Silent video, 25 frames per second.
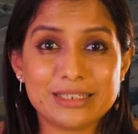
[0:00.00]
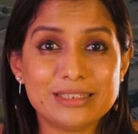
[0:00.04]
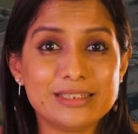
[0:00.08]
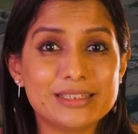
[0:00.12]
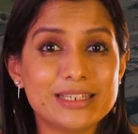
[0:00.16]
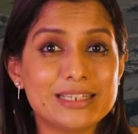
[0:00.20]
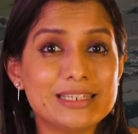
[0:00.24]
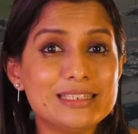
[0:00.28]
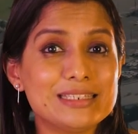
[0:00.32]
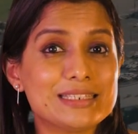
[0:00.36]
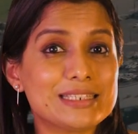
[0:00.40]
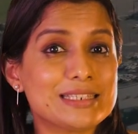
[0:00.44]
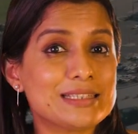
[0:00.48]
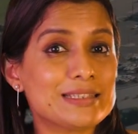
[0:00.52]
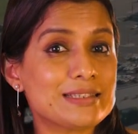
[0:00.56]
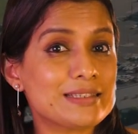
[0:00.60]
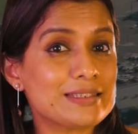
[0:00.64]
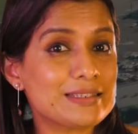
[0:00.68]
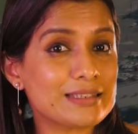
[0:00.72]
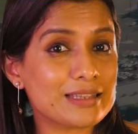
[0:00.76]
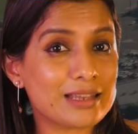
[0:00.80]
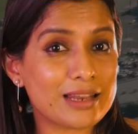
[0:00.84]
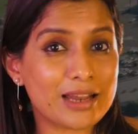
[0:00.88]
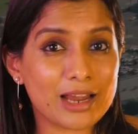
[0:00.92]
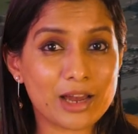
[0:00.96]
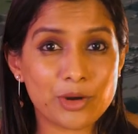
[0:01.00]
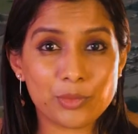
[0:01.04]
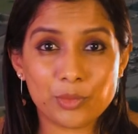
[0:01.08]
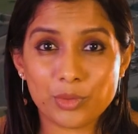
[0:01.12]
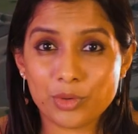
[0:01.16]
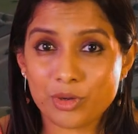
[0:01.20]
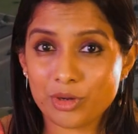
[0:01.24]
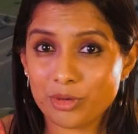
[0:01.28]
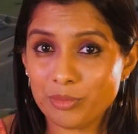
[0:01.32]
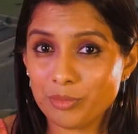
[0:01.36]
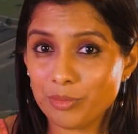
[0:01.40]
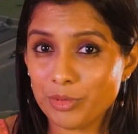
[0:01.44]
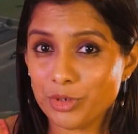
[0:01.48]
intelligence,
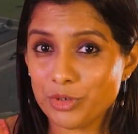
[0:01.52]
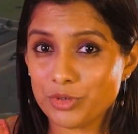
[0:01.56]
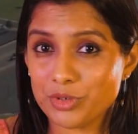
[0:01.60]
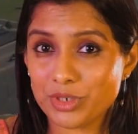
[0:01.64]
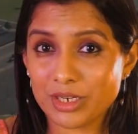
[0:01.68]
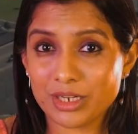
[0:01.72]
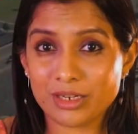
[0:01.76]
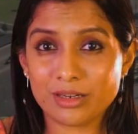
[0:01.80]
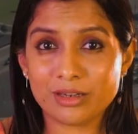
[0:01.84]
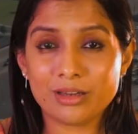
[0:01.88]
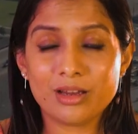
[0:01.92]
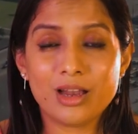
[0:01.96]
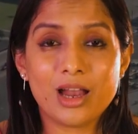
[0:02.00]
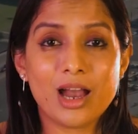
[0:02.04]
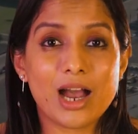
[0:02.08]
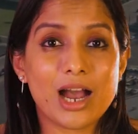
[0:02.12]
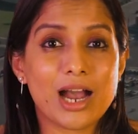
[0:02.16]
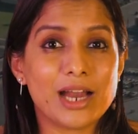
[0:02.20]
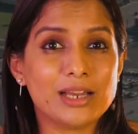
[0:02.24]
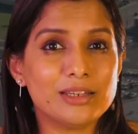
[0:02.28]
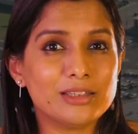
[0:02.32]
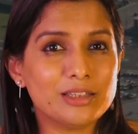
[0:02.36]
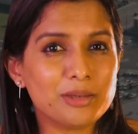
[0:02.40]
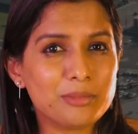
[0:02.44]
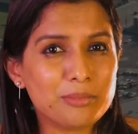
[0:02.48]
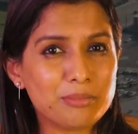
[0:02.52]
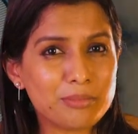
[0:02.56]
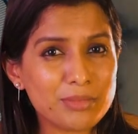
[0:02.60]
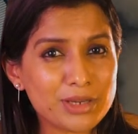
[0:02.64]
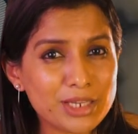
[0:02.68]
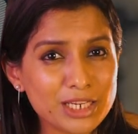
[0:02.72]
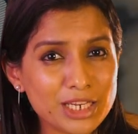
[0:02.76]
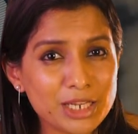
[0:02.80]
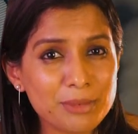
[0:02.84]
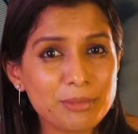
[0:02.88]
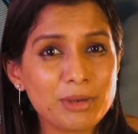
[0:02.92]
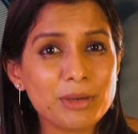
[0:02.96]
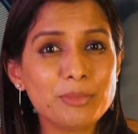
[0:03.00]
cloud computing, and the
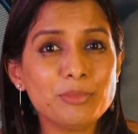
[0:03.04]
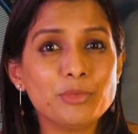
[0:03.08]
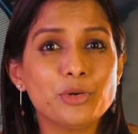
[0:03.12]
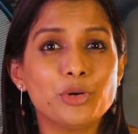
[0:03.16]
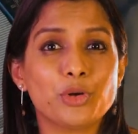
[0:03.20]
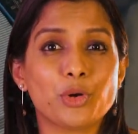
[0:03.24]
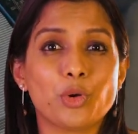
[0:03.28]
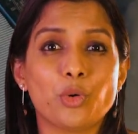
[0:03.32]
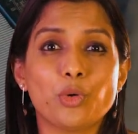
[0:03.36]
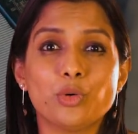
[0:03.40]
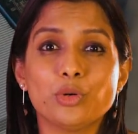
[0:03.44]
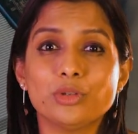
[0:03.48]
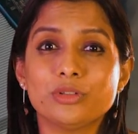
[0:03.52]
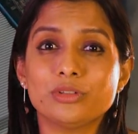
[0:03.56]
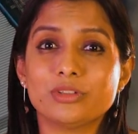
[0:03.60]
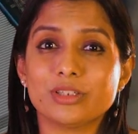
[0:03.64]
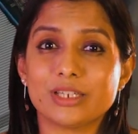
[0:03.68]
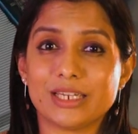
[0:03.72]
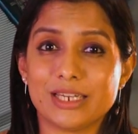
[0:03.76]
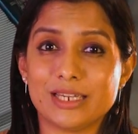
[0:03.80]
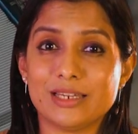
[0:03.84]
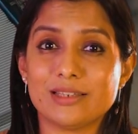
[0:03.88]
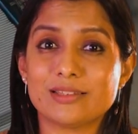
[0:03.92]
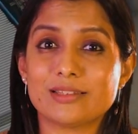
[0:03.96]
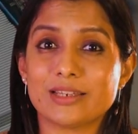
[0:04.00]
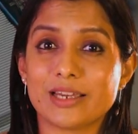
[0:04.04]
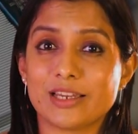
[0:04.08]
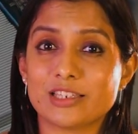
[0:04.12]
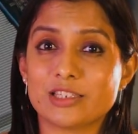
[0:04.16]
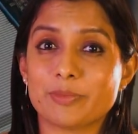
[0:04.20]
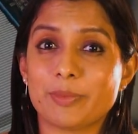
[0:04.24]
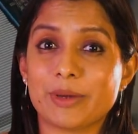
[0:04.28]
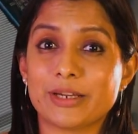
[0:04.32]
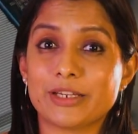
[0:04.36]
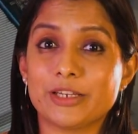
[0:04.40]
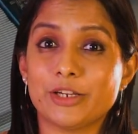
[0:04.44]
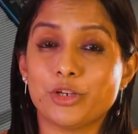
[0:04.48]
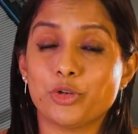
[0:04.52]
minimum growth is
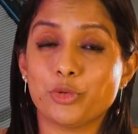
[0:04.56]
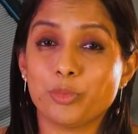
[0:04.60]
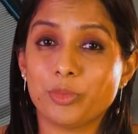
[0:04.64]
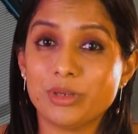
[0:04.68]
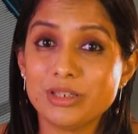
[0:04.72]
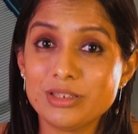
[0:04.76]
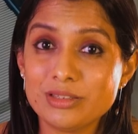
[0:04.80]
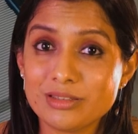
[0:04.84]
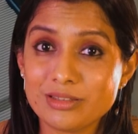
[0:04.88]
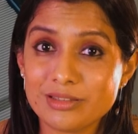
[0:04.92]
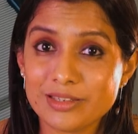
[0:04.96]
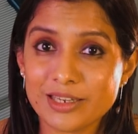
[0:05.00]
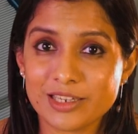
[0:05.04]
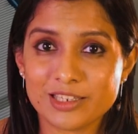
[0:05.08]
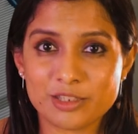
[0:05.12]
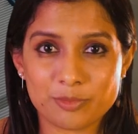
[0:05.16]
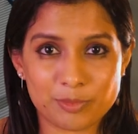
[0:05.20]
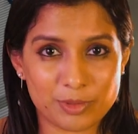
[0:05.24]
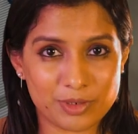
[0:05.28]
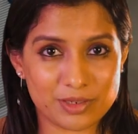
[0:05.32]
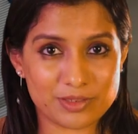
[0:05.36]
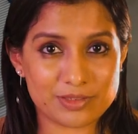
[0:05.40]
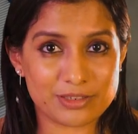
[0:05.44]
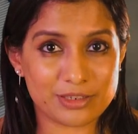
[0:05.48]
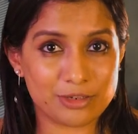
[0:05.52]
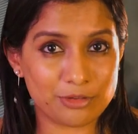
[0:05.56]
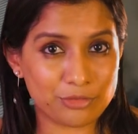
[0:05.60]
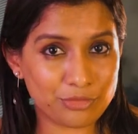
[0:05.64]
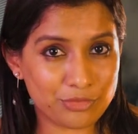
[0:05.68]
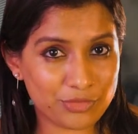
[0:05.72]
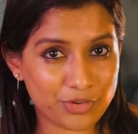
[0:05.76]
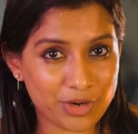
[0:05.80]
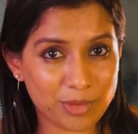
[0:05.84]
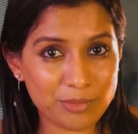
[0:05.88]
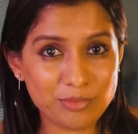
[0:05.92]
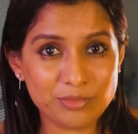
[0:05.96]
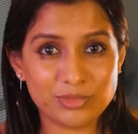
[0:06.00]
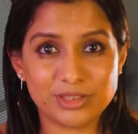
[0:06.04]
expected to be 6%
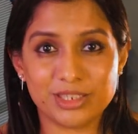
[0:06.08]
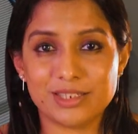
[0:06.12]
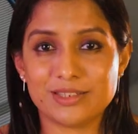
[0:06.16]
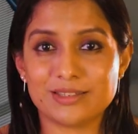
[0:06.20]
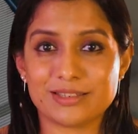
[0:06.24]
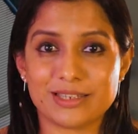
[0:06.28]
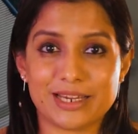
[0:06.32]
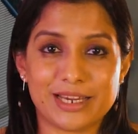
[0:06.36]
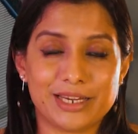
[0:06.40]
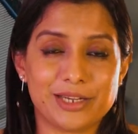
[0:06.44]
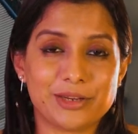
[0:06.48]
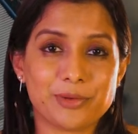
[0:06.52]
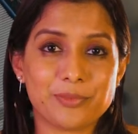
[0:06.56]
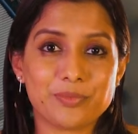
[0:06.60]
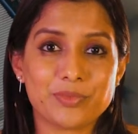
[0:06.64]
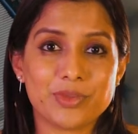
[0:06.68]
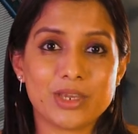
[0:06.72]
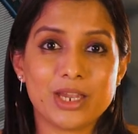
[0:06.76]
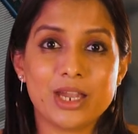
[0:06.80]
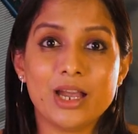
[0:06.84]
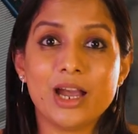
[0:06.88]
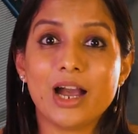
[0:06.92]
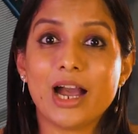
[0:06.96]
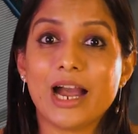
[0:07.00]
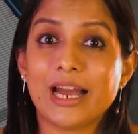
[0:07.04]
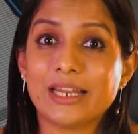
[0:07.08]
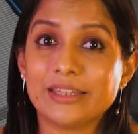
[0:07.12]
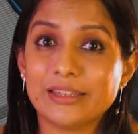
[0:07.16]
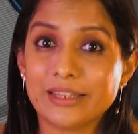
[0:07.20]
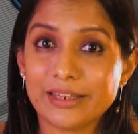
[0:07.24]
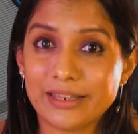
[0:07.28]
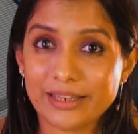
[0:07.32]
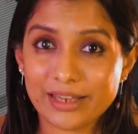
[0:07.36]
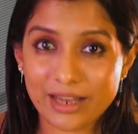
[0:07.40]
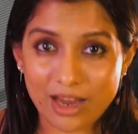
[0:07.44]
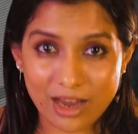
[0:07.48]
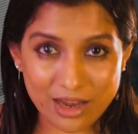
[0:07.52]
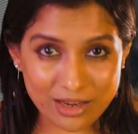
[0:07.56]
from this side. And the
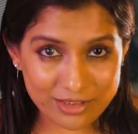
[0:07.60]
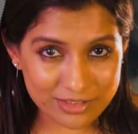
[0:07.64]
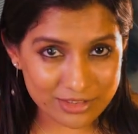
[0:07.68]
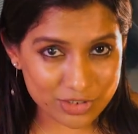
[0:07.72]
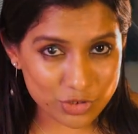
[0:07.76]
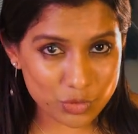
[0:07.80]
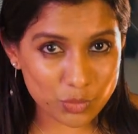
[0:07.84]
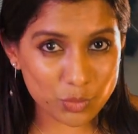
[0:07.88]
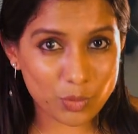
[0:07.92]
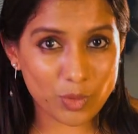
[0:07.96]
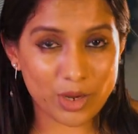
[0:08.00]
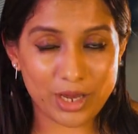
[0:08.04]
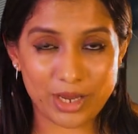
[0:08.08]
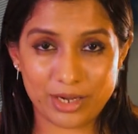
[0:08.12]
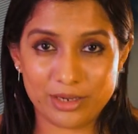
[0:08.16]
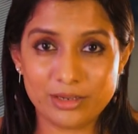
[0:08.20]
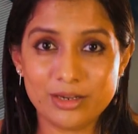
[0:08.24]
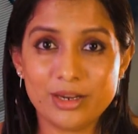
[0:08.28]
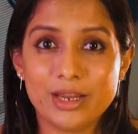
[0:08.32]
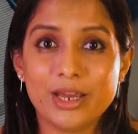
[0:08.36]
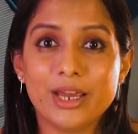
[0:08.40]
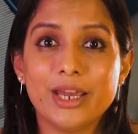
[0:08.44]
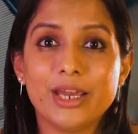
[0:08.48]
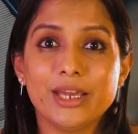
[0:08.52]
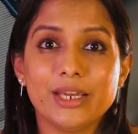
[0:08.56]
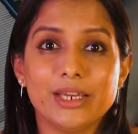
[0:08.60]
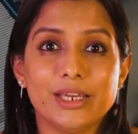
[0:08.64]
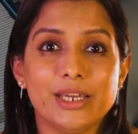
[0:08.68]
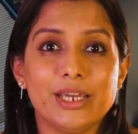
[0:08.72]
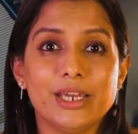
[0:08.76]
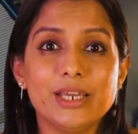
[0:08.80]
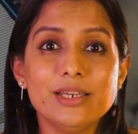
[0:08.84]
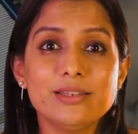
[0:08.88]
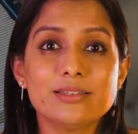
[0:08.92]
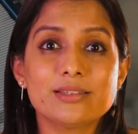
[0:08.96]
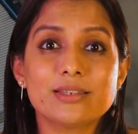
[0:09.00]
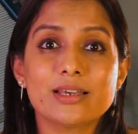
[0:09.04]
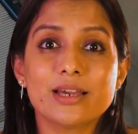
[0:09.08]
last one
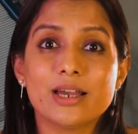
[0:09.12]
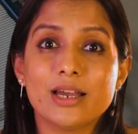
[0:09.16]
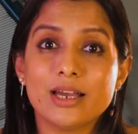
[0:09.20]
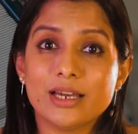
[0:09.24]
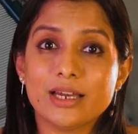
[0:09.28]
is